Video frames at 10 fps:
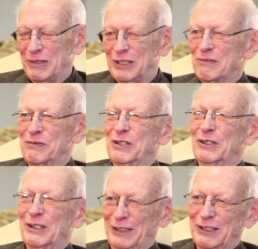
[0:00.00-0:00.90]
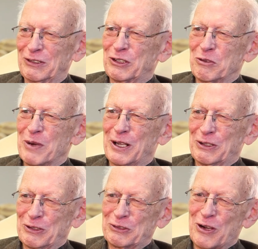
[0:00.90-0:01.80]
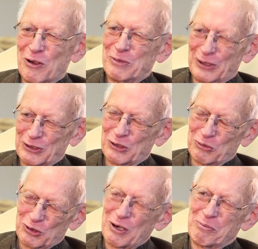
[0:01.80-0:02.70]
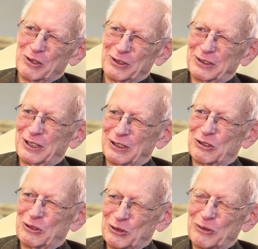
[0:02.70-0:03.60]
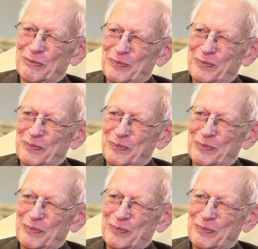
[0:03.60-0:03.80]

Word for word: didn't feel guilty about it at all because it was something that kids do.